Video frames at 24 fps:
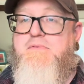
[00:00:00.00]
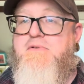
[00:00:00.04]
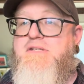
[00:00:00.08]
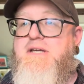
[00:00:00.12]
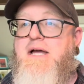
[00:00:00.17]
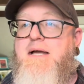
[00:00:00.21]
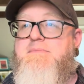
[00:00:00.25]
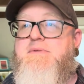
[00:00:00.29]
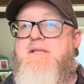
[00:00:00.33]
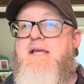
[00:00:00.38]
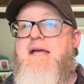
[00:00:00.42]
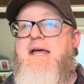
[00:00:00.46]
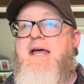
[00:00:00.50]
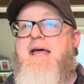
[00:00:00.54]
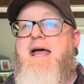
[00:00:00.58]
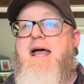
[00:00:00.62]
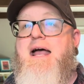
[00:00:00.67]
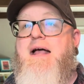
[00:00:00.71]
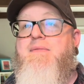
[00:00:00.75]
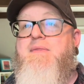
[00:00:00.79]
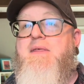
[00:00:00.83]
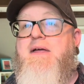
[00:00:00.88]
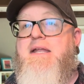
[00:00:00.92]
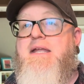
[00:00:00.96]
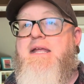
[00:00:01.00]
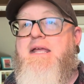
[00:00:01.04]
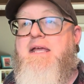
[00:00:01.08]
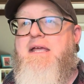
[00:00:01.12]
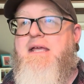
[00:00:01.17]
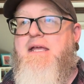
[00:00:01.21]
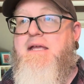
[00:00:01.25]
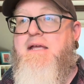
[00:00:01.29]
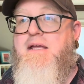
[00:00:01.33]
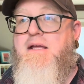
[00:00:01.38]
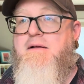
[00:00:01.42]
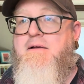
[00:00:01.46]
times. And then
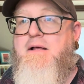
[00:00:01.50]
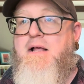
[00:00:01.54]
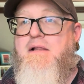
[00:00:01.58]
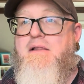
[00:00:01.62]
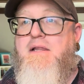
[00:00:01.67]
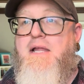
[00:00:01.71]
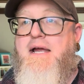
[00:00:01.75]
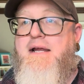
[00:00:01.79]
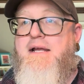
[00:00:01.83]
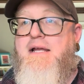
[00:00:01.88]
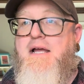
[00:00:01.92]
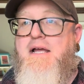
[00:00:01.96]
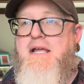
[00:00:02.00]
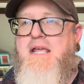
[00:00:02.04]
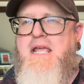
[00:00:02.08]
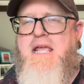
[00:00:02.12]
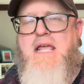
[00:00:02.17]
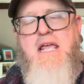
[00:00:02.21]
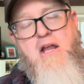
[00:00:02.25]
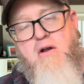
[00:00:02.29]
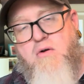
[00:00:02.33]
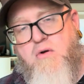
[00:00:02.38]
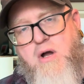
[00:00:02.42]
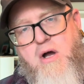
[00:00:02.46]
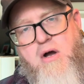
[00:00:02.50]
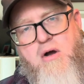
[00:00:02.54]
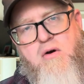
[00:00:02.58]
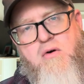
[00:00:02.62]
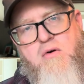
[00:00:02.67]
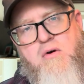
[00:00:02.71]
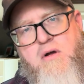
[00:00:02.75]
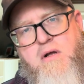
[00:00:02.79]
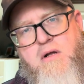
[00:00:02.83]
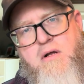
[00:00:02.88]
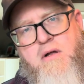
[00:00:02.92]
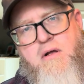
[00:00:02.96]
he, like a
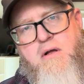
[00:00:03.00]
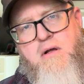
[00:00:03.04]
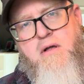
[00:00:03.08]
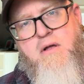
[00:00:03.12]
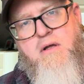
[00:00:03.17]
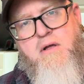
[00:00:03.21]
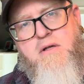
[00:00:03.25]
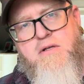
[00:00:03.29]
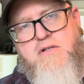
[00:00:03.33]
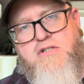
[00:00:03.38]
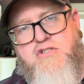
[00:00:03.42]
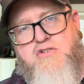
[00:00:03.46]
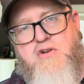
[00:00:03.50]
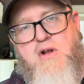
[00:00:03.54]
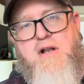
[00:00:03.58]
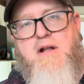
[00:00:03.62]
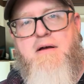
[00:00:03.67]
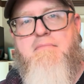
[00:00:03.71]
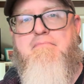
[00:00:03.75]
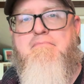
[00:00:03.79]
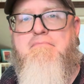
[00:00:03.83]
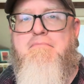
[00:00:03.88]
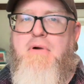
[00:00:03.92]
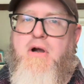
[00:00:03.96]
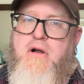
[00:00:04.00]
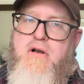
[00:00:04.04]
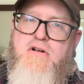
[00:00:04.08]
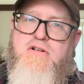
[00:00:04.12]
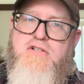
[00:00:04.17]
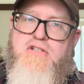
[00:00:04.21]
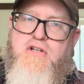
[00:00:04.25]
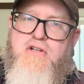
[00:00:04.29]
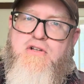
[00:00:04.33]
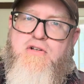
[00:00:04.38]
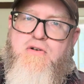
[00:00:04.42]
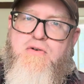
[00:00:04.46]
hero, straight up murders
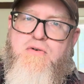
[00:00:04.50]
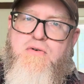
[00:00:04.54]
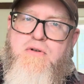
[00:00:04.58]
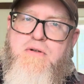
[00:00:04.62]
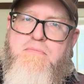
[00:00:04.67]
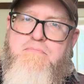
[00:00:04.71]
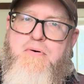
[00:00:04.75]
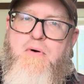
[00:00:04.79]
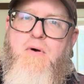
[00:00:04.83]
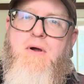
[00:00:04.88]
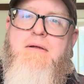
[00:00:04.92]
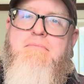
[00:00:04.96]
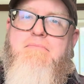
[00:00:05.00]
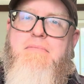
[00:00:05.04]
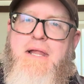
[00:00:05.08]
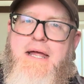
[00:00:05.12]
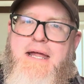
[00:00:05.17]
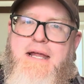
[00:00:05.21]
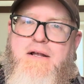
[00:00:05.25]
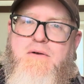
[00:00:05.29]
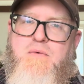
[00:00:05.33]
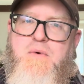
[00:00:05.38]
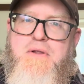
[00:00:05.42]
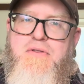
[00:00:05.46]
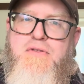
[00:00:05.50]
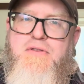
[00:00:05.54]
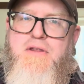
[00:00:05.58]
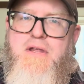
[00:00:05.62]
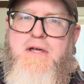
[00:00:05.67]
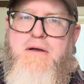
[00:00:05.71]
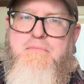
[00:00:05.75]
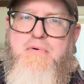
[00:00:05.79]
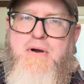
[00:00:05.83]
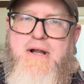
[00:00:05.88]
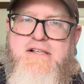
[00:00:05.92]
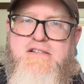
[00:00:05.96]
a dude point blank with a
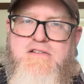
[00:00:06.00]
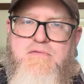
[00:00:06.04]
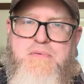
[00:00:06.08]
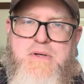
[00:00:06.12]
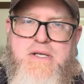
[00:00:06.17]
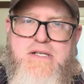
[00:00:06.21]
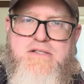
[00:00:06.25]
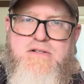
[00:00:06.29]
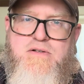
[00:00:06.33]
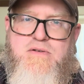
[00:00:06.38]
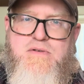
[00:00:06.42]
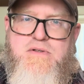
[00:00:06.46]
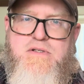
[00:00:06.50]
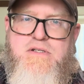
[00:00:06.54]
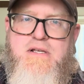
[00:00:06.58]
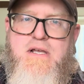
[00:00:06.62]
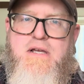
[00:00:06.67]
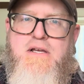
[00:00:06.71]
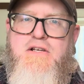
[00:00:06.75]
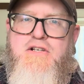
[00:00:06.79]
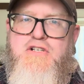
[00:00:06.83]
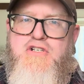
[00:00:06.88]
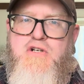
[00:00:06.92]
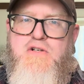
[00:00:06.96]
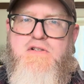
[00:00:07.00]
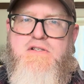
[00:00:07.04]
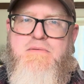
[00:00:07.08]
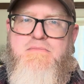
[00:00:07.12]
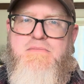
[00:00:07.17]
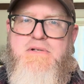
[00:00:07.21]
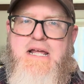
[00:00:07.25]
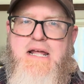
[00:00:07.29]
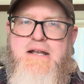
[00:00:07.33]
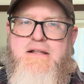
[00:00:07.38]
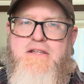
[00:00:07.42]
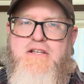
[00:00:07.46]
brace of pistols, shoots him
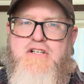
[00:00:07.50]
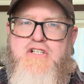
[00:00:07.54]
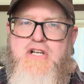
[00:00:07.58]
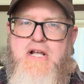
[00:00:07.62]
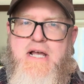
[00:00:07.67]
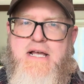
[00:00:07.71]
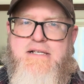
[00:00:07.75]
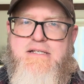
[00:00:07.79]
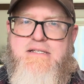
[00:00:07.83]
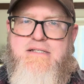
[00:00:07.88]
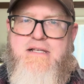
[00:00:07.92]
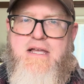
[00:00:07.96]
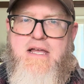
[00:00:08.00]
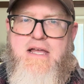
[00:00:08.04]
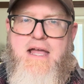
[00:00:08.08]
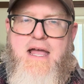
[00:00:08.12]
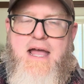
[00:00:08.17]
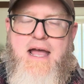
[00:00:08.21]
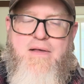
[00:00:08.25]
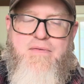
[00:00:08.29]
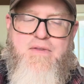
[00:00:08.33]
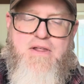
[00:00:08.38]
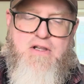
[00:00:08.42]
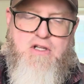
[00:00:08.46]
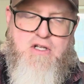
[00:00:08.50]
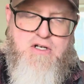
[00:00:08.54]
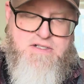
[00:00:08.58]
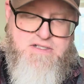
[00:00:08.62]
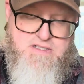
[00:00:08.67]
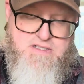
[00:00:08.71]
dead in the chest, and then looks